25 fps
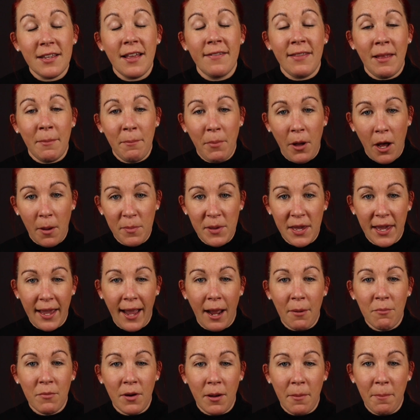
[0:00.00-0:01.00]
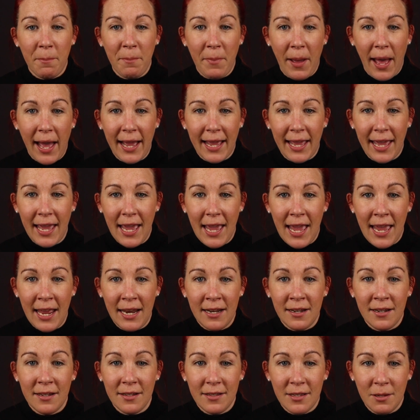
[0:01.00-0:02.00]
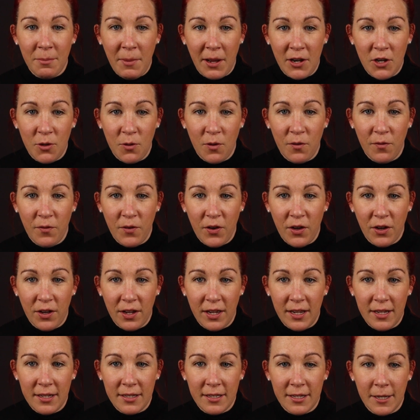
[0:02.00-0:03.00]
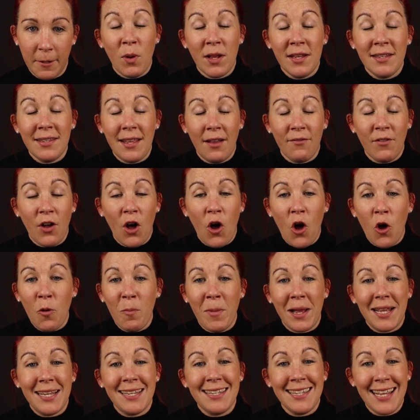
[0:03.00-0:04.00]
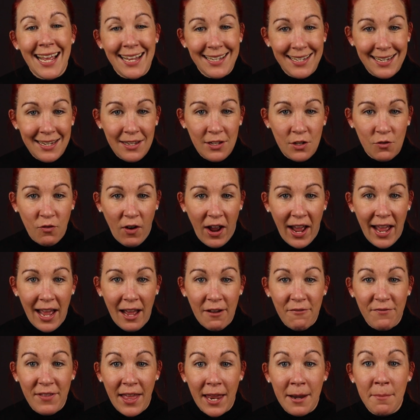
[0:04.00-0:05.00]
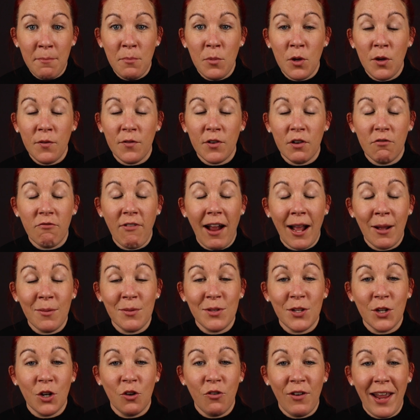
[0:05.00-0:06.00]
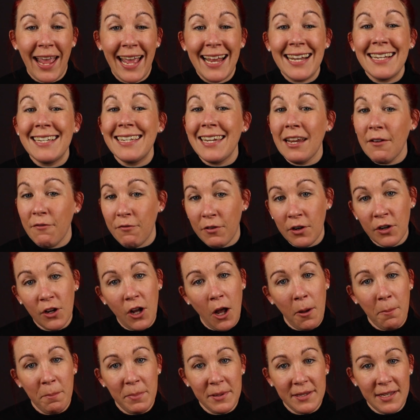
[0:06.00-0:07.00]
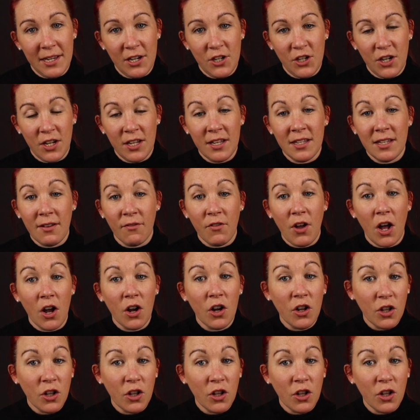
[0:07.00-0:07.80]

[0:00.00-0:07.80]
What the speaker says: and then pop your camera back in into manual focus. Once I've got all my settings right, I've then moved around to create different compositions. I've got